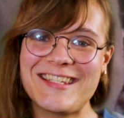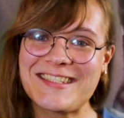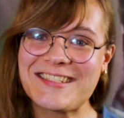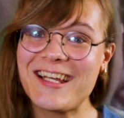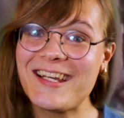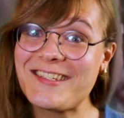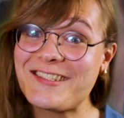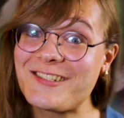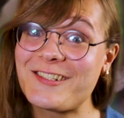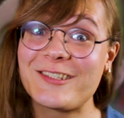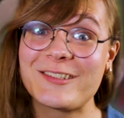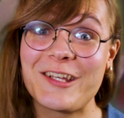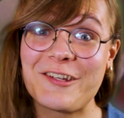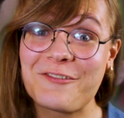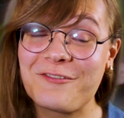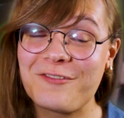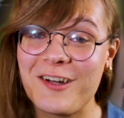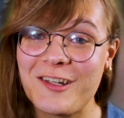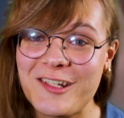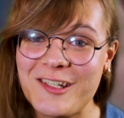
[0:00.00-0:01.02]
these guys are
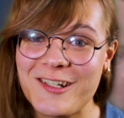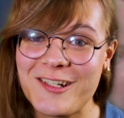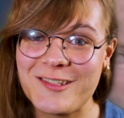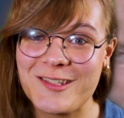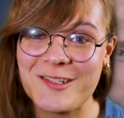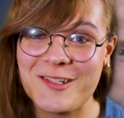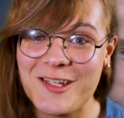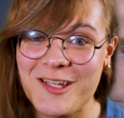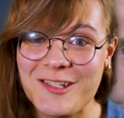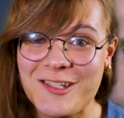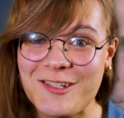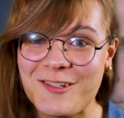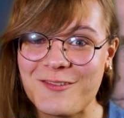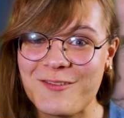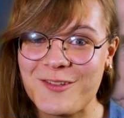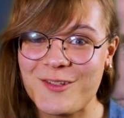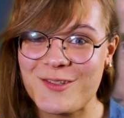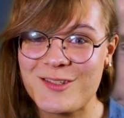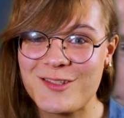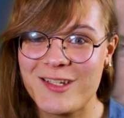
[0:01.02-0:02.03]
like funnier than any
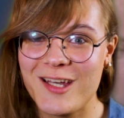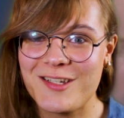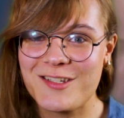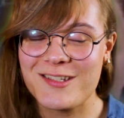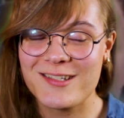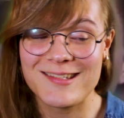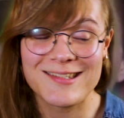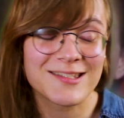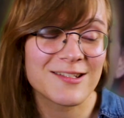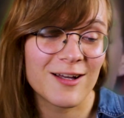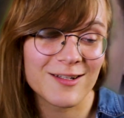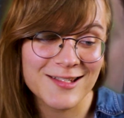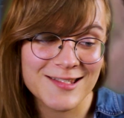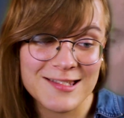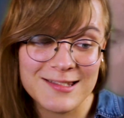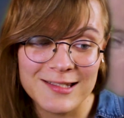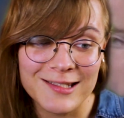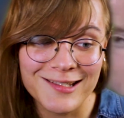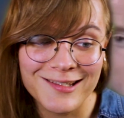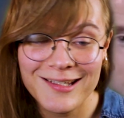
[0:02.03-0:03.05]
of those sketches,
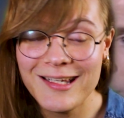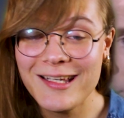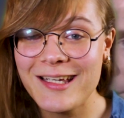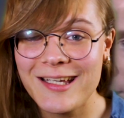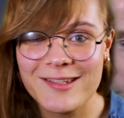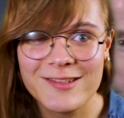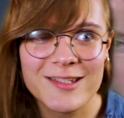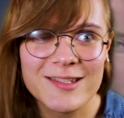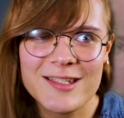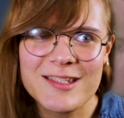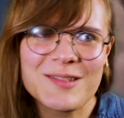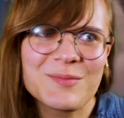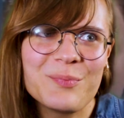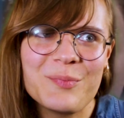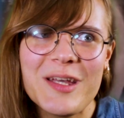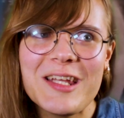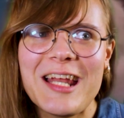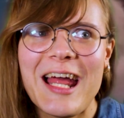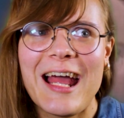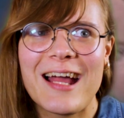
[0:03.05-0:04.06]
honestly. And the, these
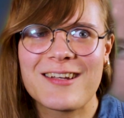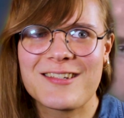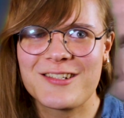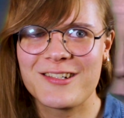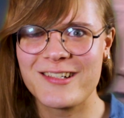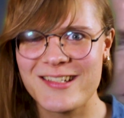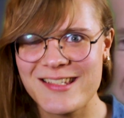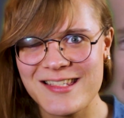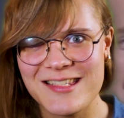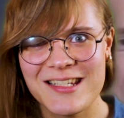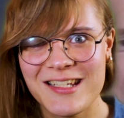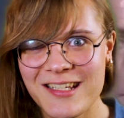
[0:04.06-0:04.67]
bit actors